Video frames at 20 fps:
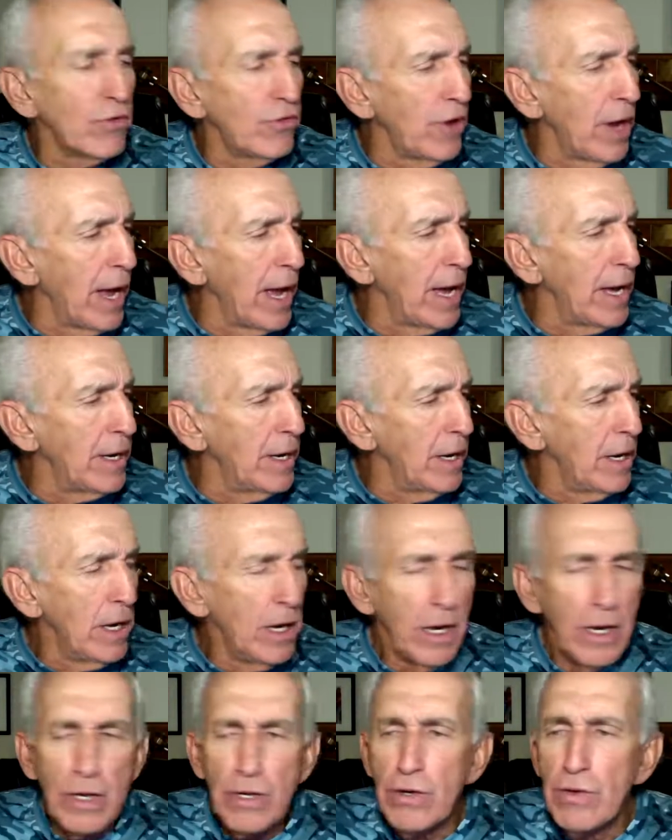shad,
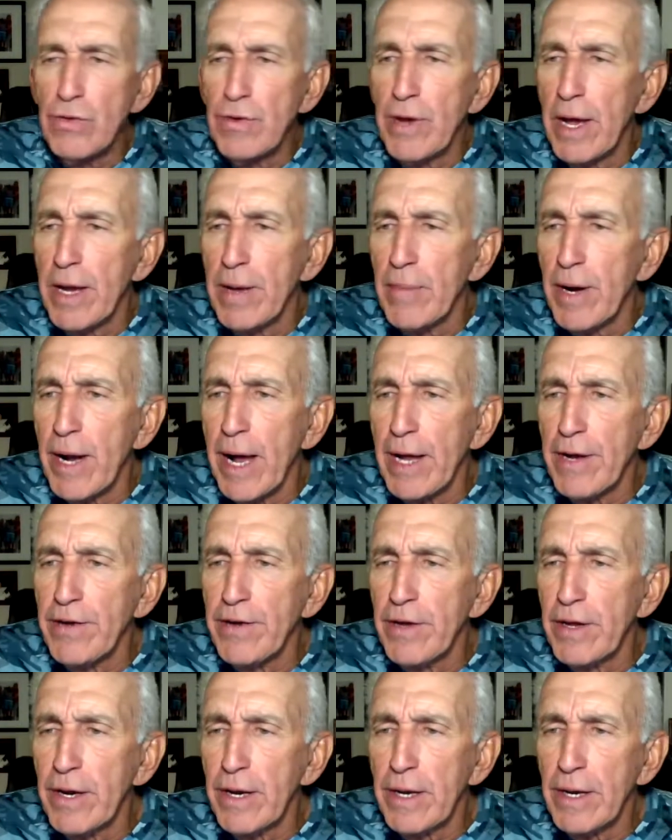you name it, I
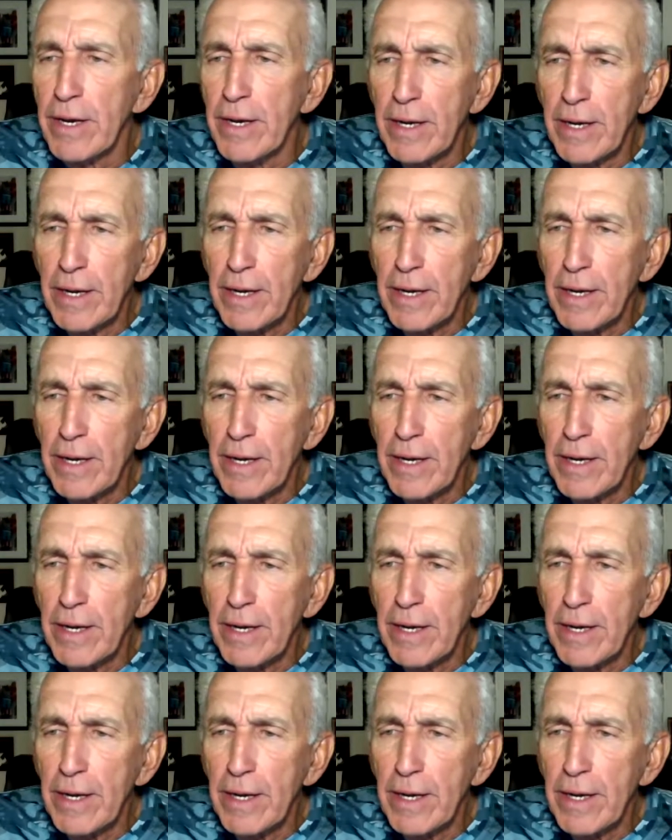did it.